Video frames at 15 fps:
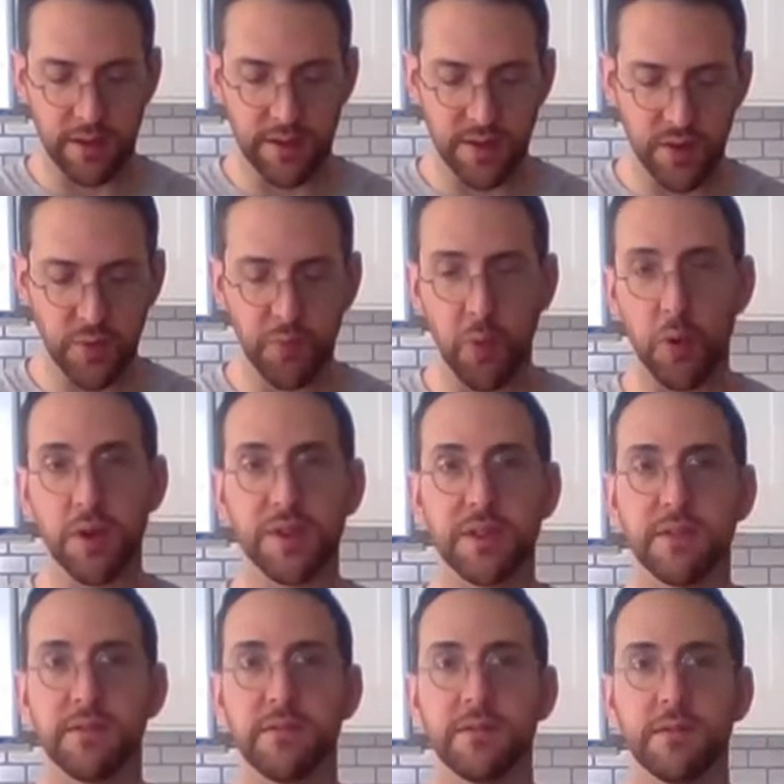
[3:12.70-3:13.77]
two
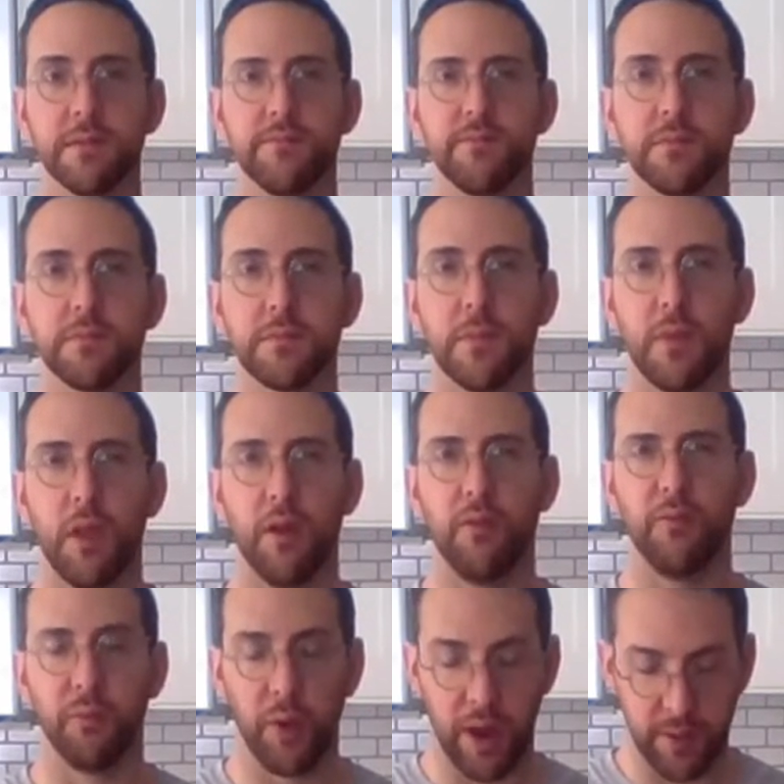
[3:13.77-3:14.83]
portions
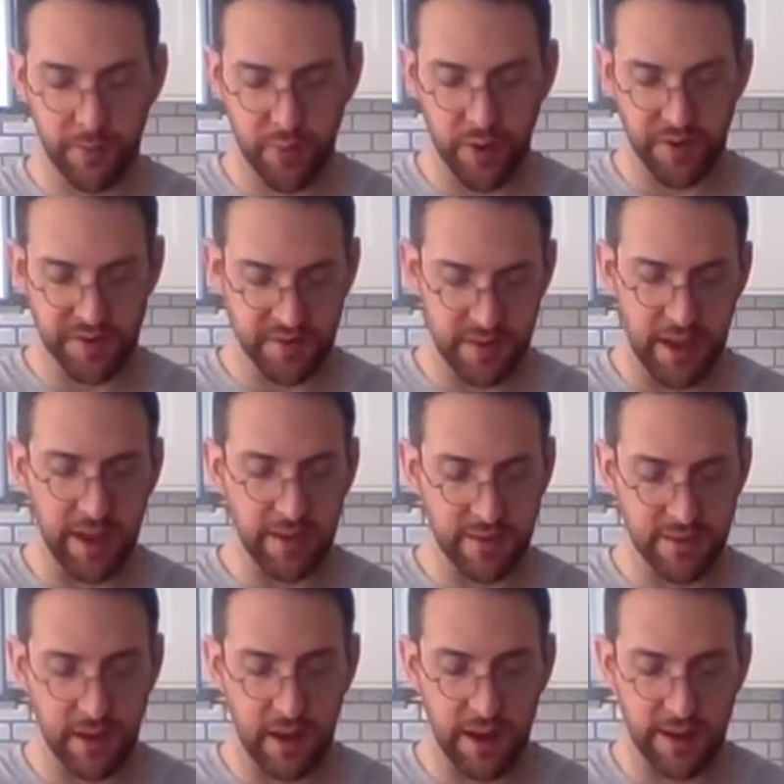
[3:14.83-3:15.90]
of bread per
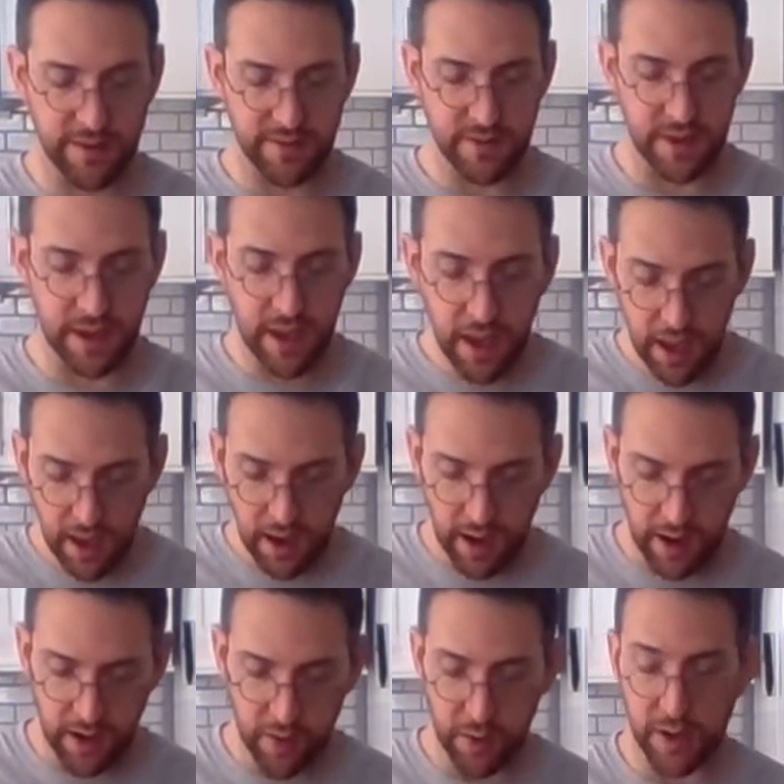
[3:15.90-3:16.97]
slice, honestly,
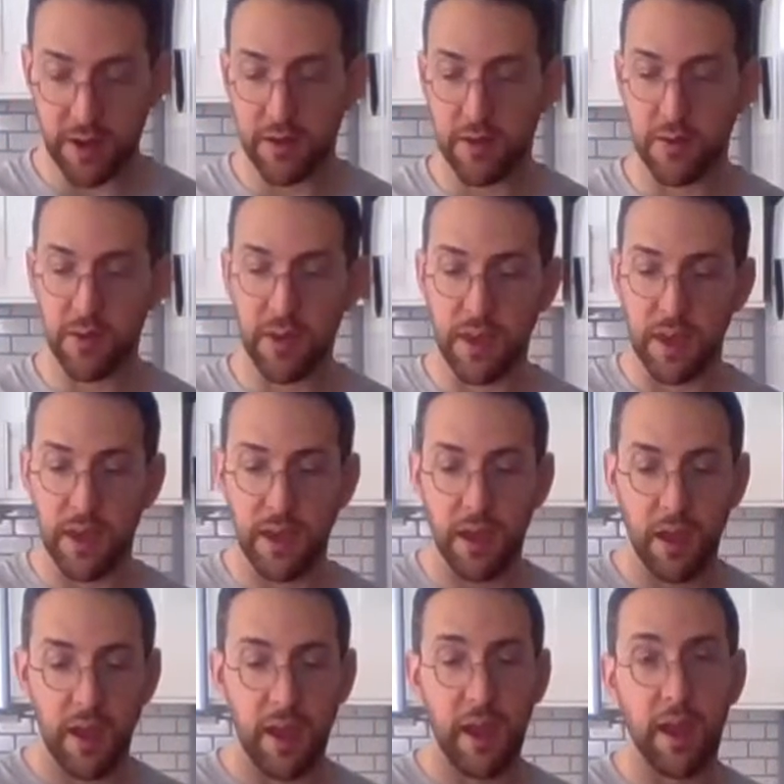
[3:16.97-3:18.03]
according to the
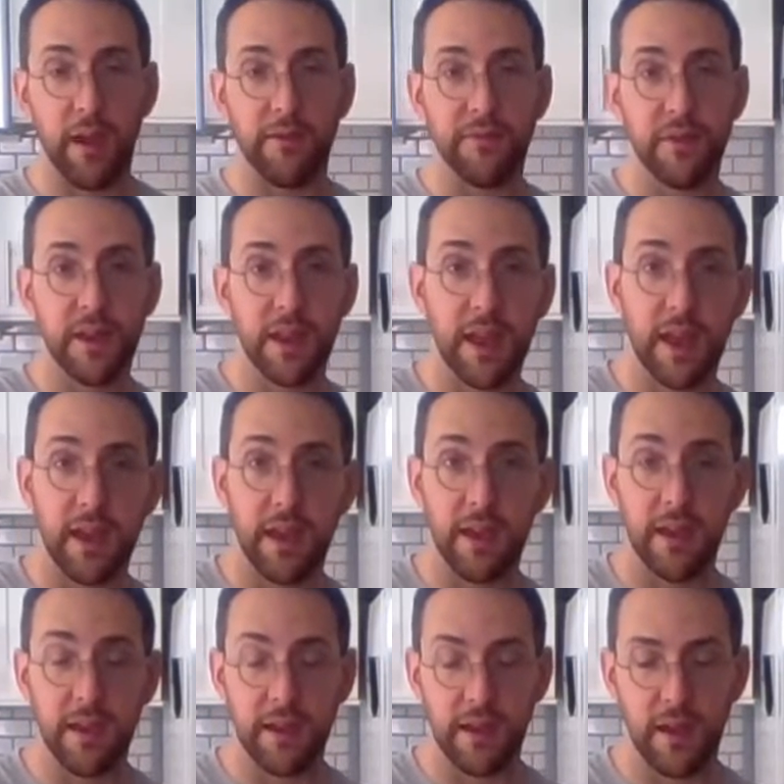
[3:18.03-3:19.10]

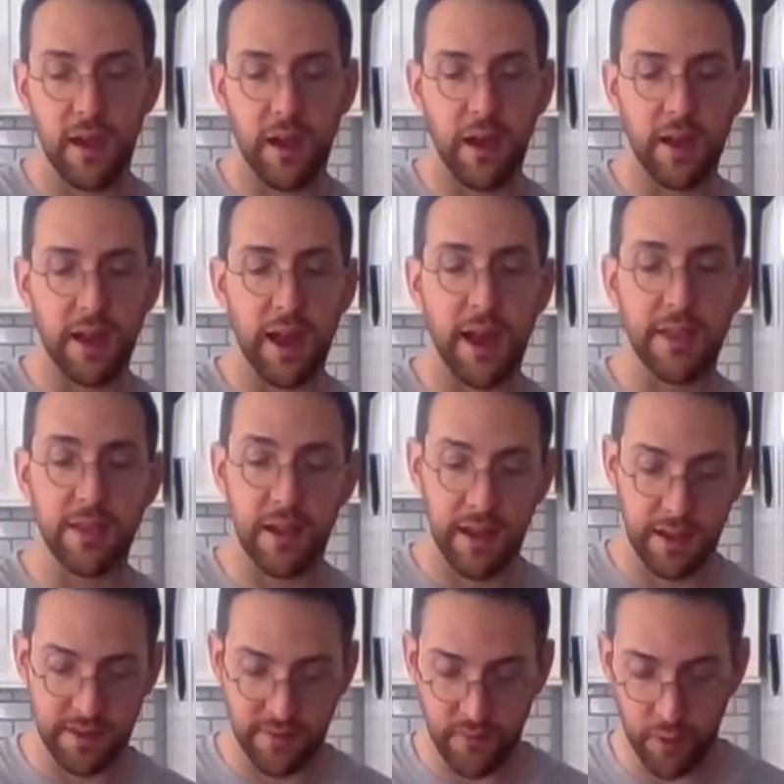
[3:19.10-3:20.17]
FDA
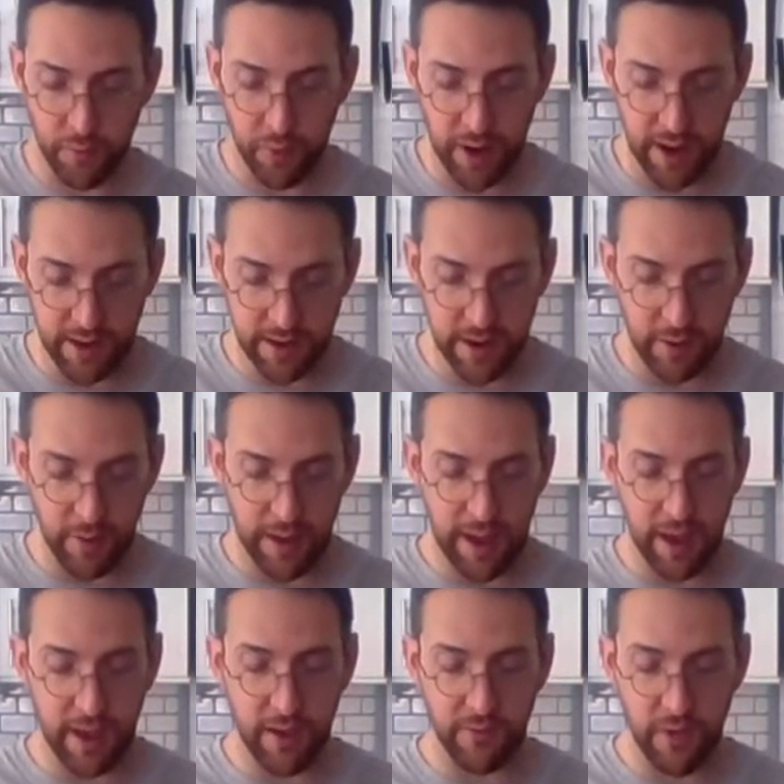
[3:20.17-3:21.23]
guidelines for bread. Now I
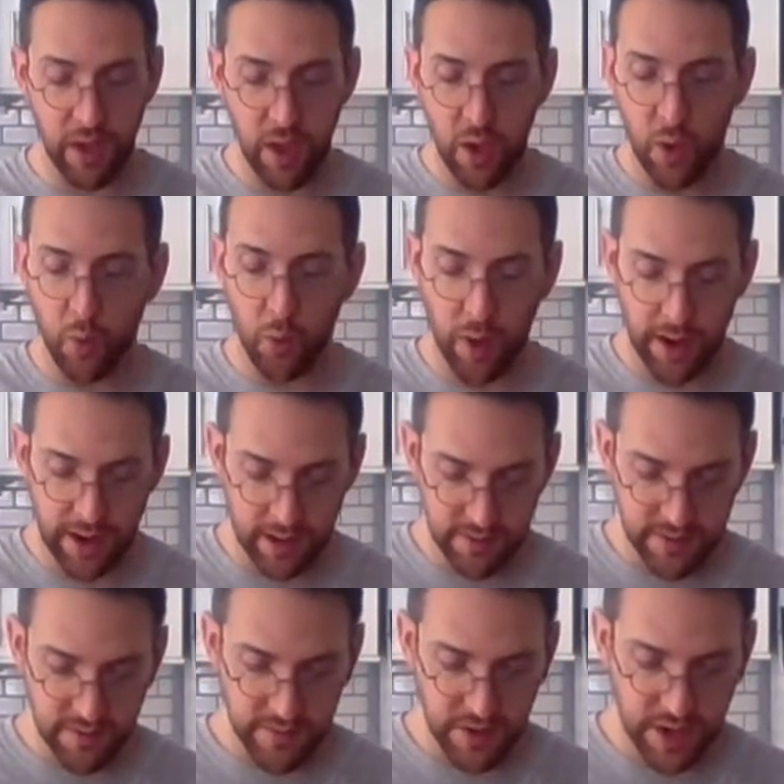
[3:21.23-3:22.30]
have 1
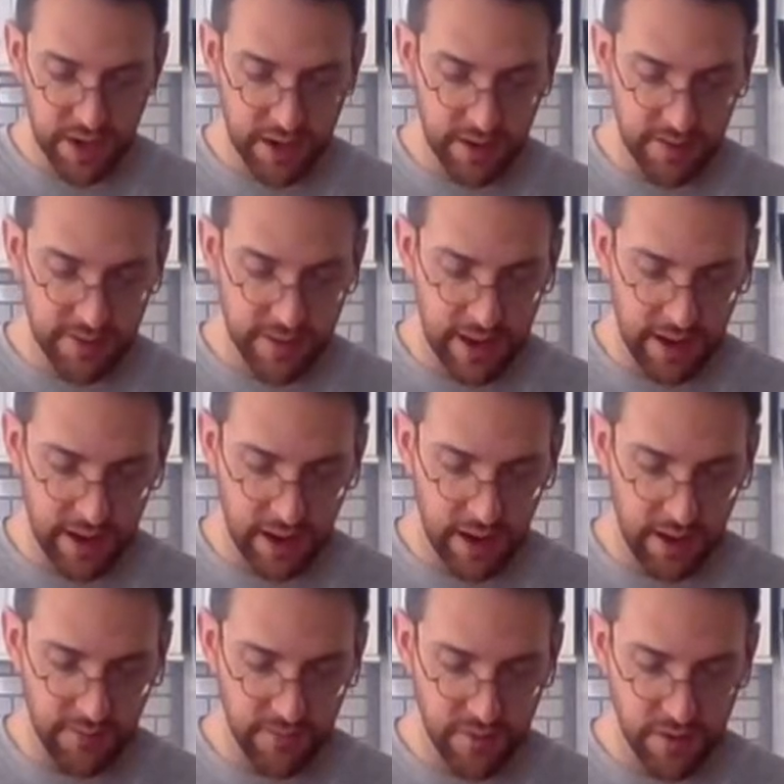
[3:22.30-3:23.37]
ounce of cheese that
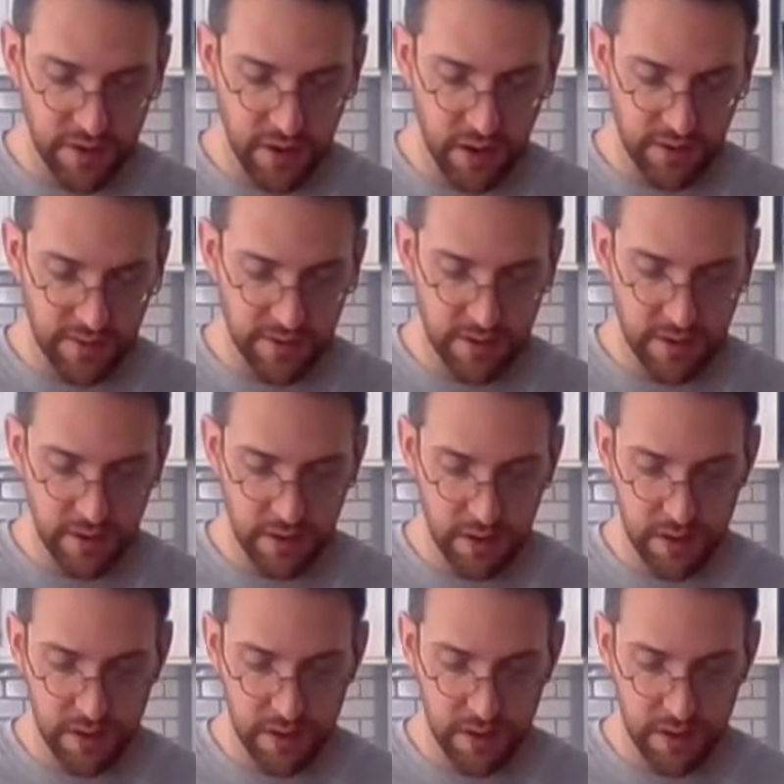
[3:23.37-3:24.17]
I've just